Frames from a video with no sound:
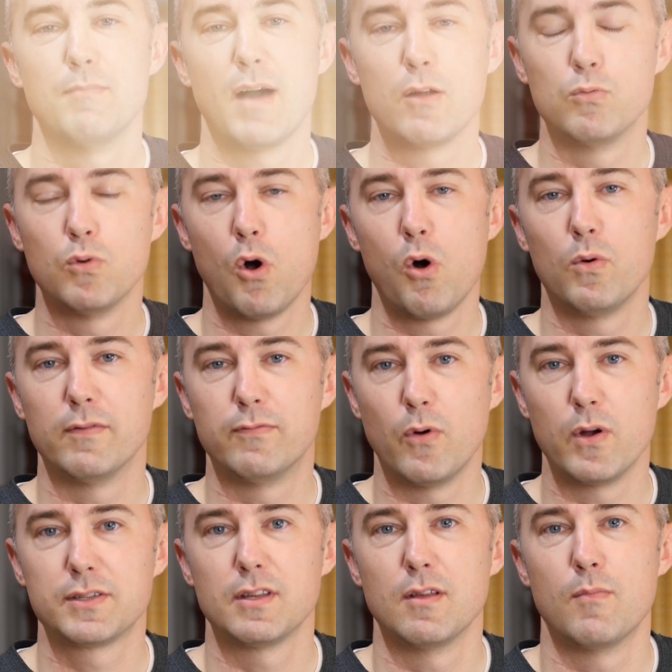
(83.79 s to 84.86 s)
My role with
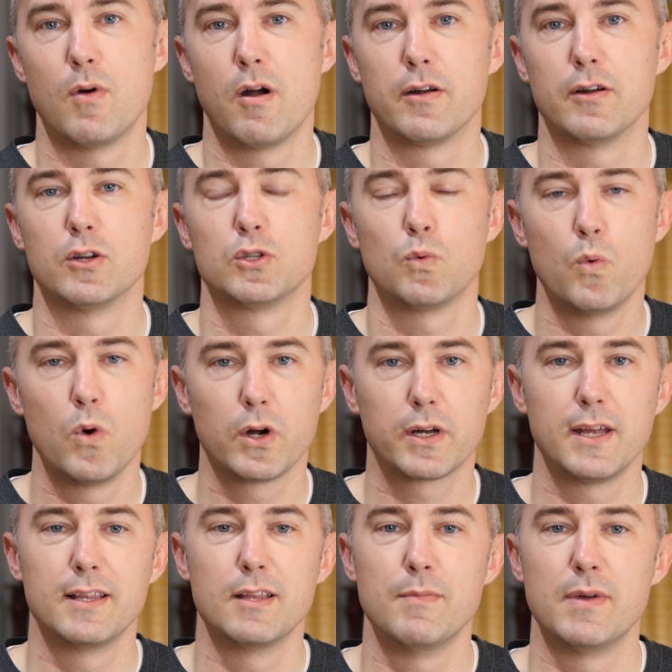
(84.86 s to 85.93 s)
Voice of the Martyrs,
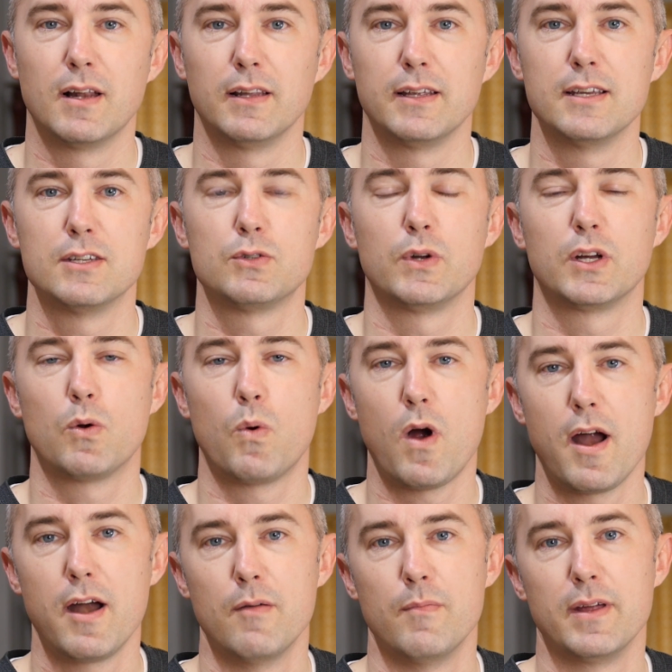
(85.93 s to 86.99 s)
working in the Middle East,
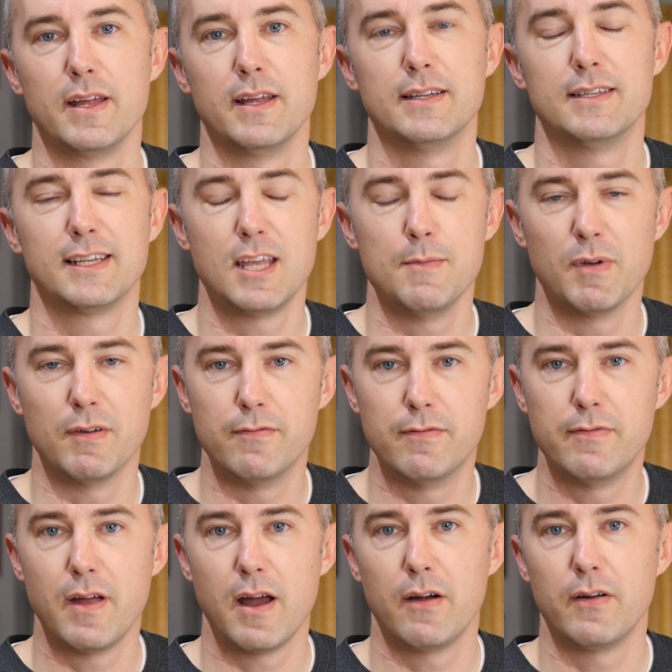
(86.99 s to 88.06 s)
required me to keep a
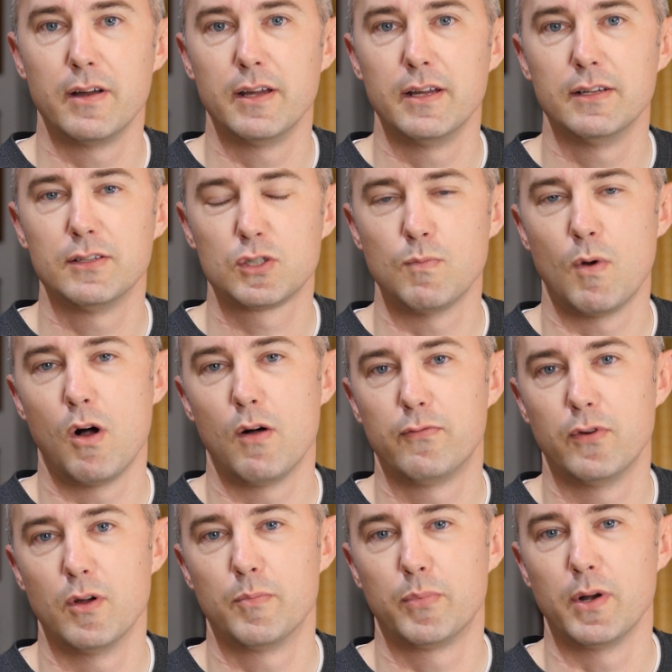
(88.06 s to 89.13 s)
very small
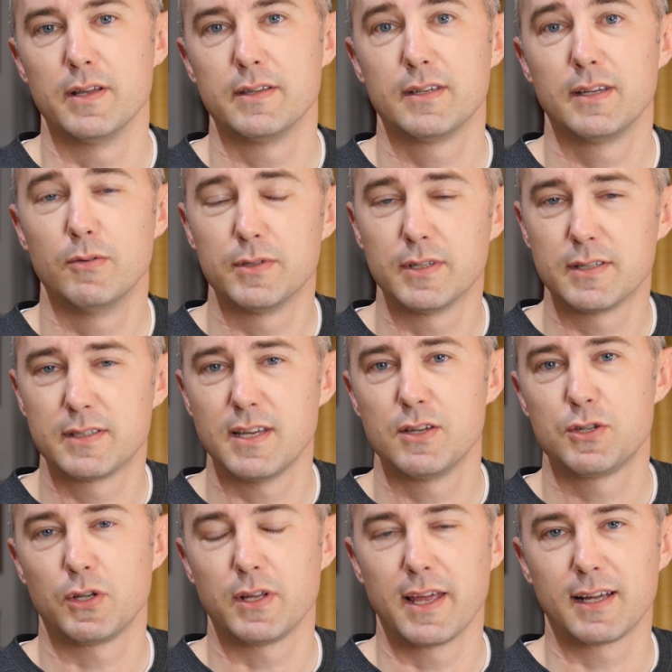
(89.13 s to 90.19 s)
footprint. It was
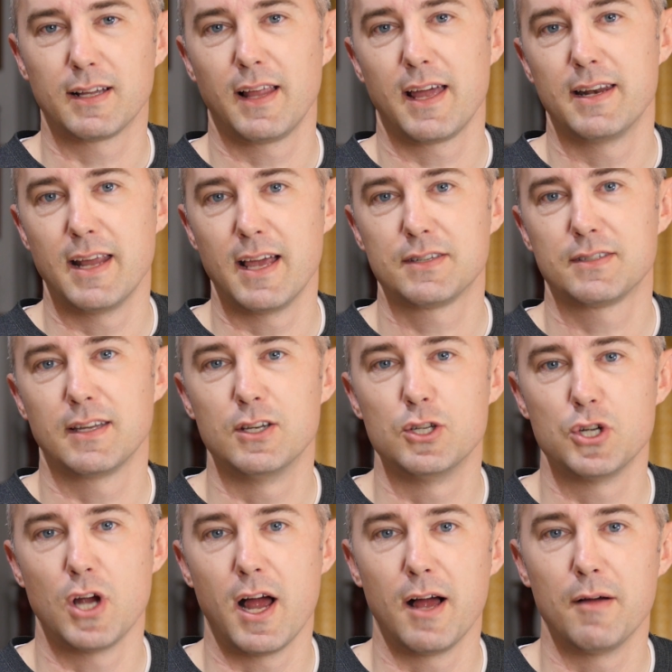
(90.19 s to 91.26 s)
essentially a
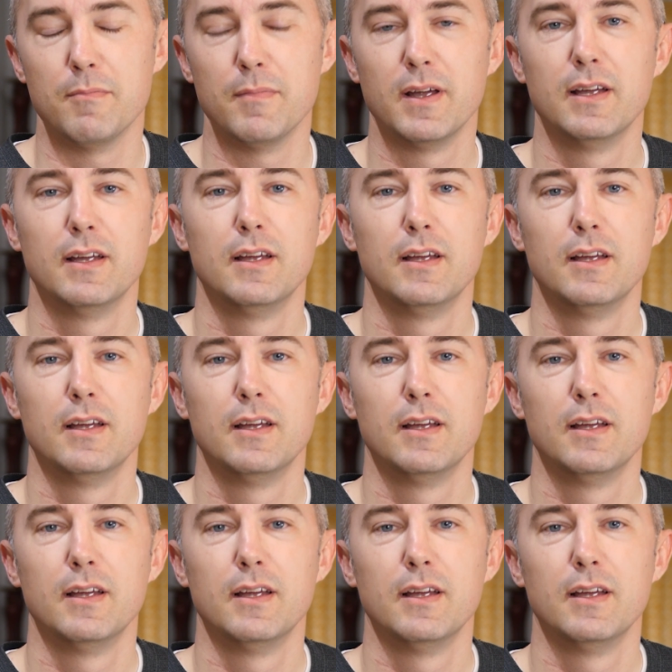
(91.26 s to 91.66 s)
clandestine job.